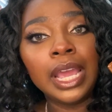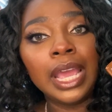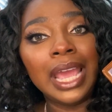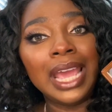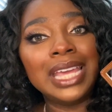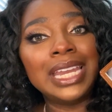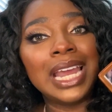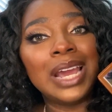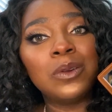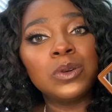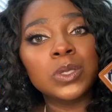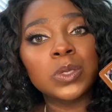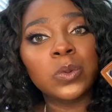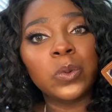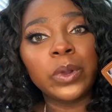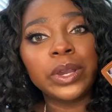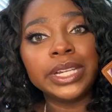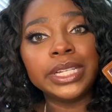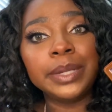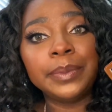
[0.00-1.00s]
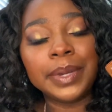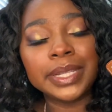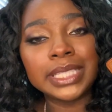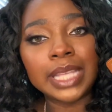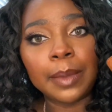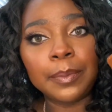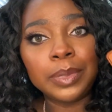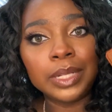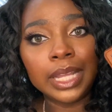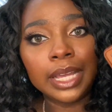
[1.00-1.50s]
And I was worried about
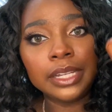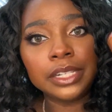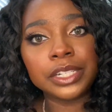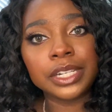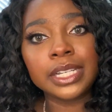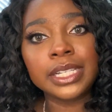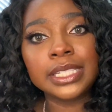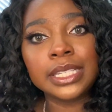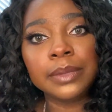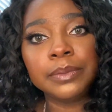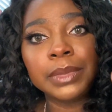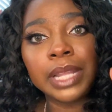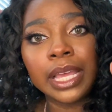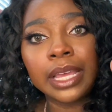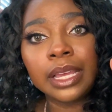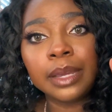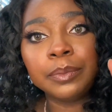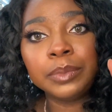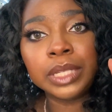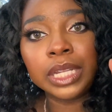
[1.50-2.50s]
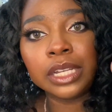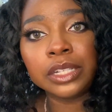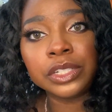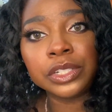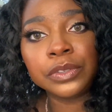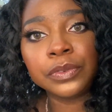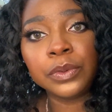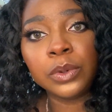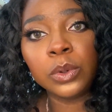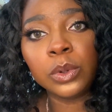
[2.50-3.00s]
that blush because I'm like, blush
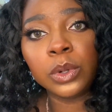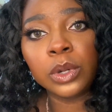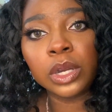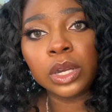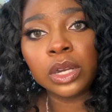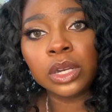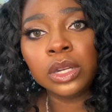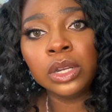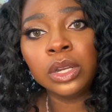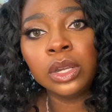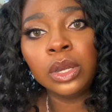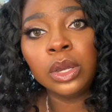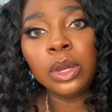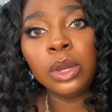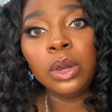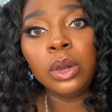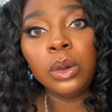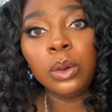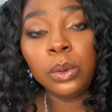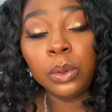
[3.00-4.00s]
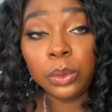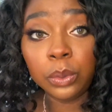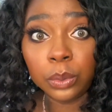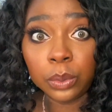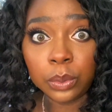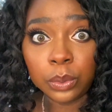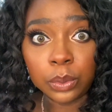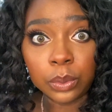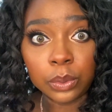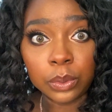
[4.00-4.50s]
for who?